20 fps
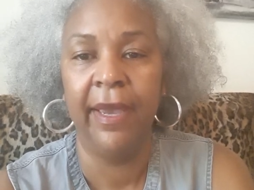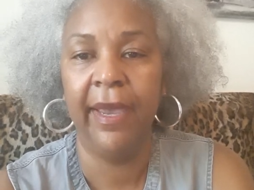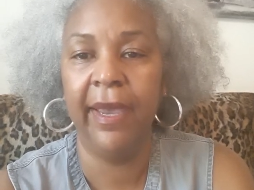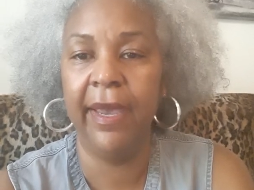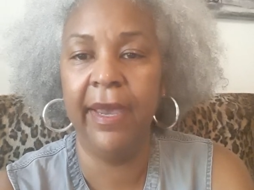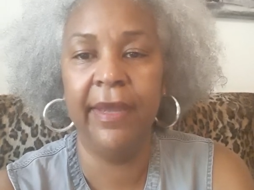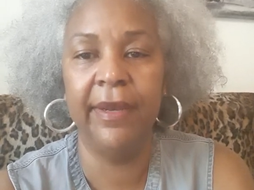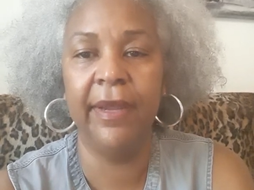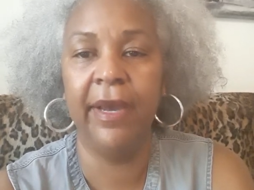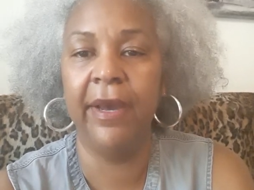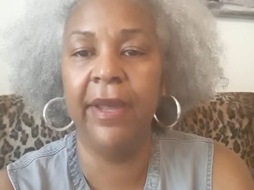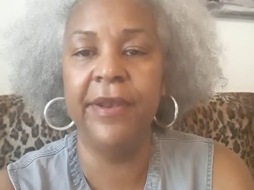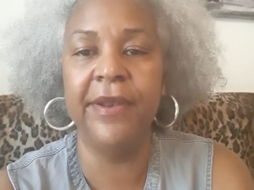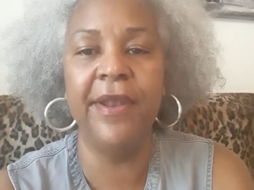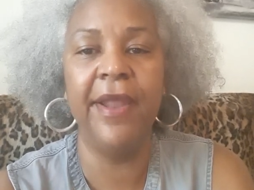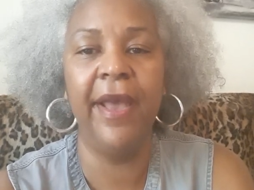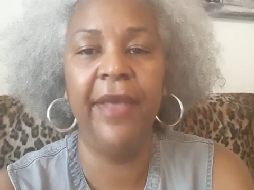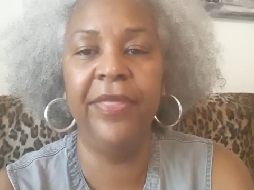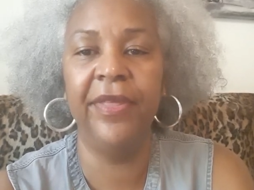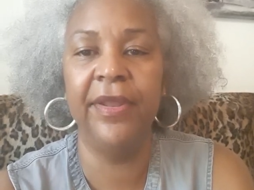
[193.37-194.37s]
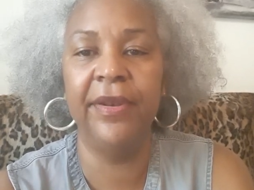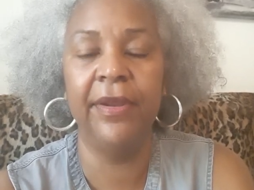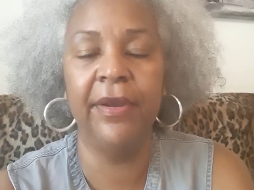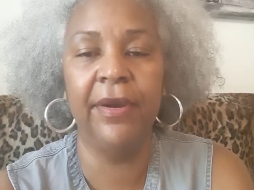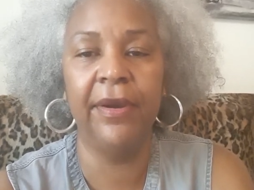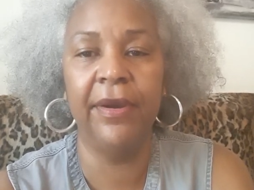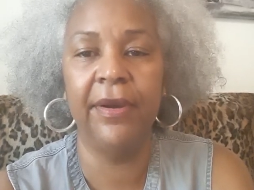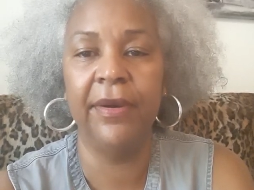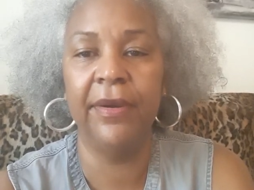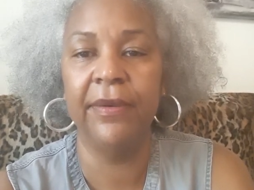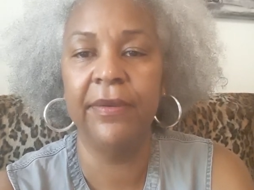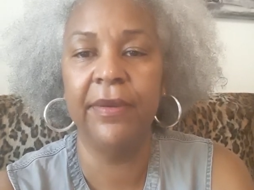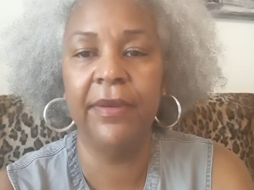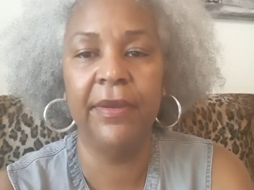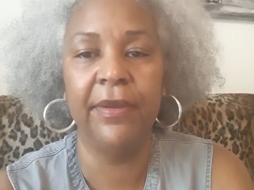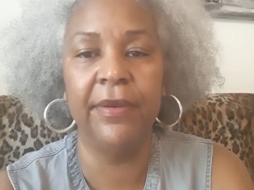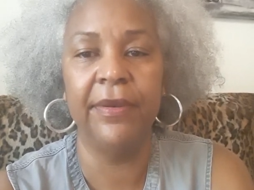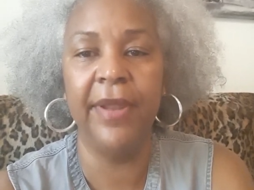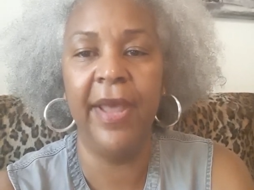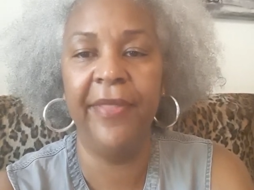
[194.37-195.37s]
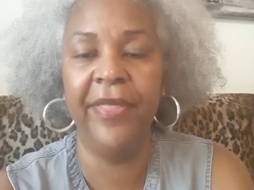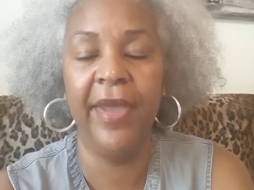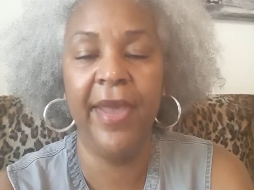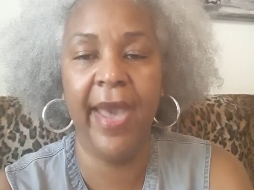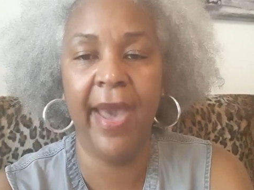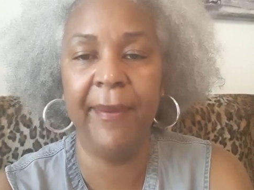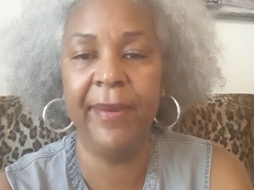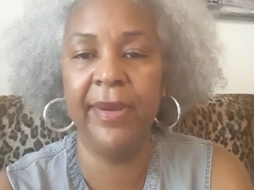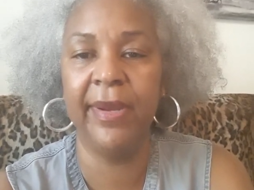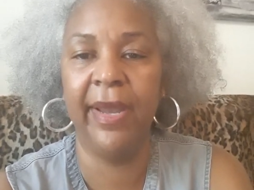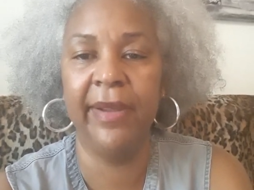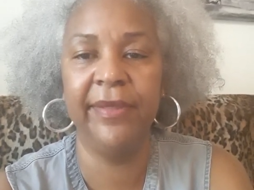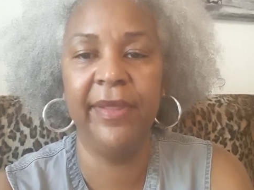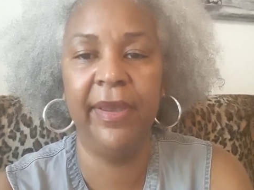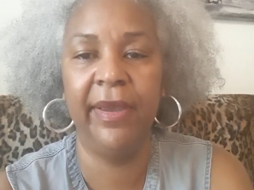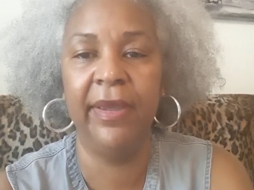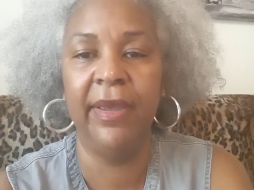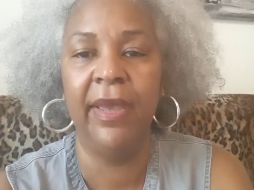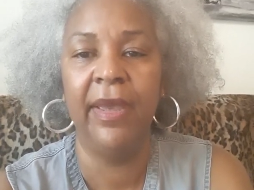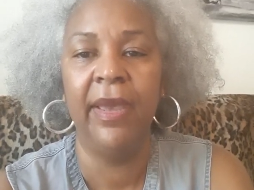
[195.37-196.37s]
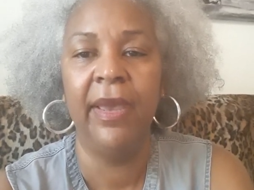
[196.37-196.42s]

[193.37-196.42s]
And nothing happened like that.